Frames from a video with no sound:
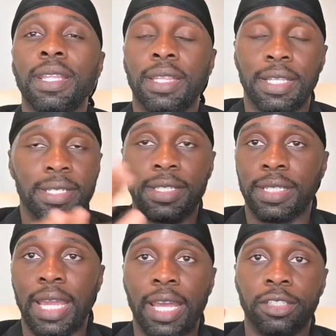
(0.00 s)
This is
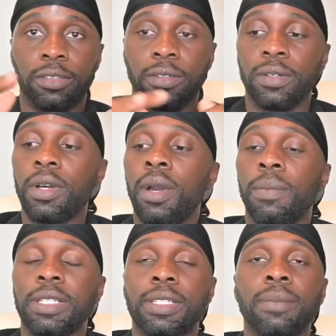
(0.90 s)
natural,
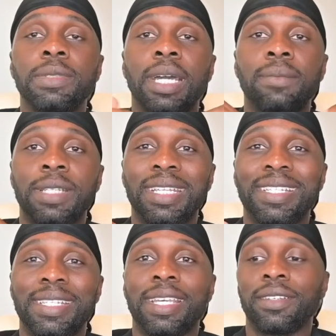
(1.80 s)
but sometimes that
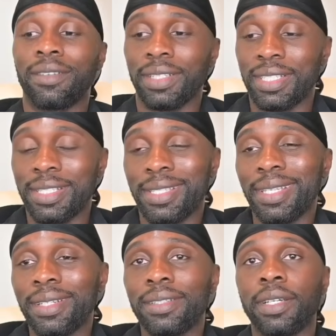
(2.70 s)
signal is
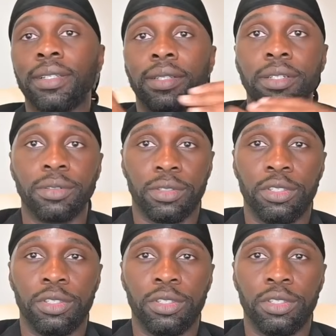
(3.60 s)
still a little